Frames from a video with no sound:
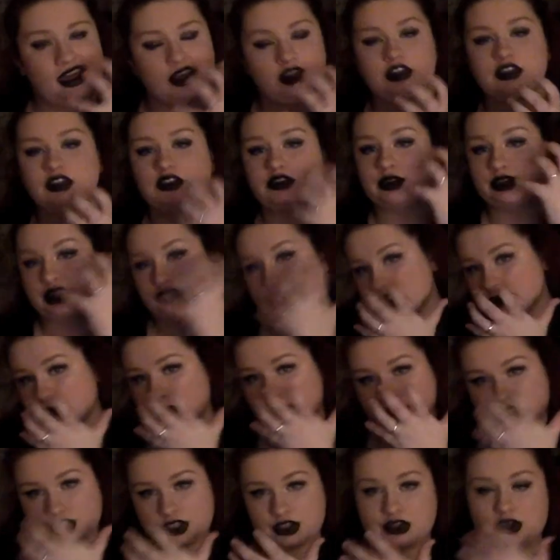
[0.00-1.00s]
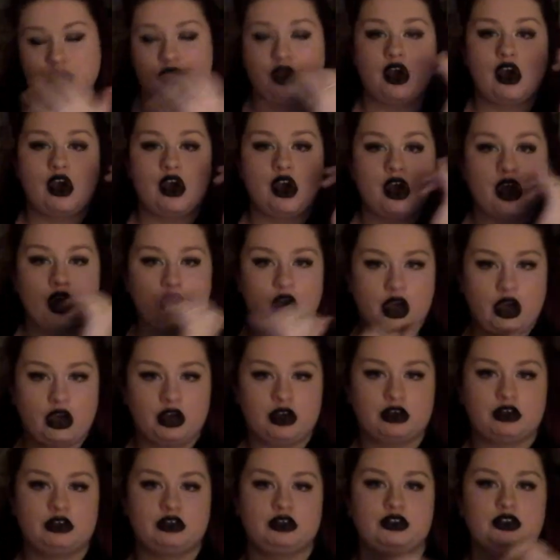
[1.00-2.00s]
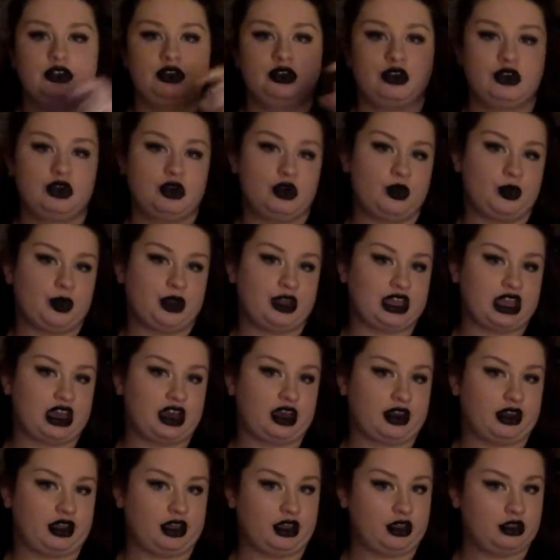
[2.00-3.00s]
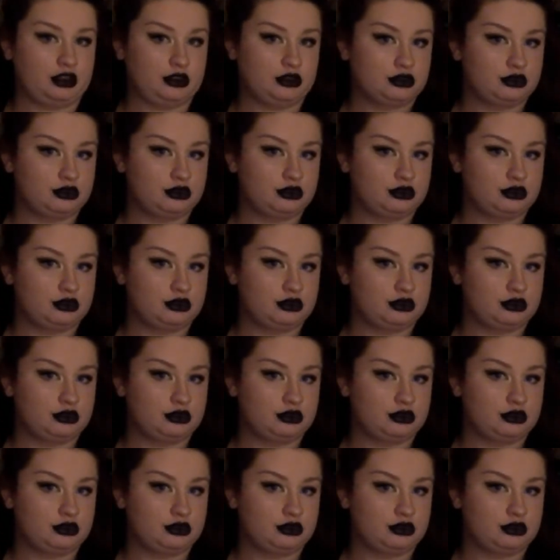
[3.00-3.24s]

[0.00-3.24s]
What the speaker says: You do it this way too. O, we gotta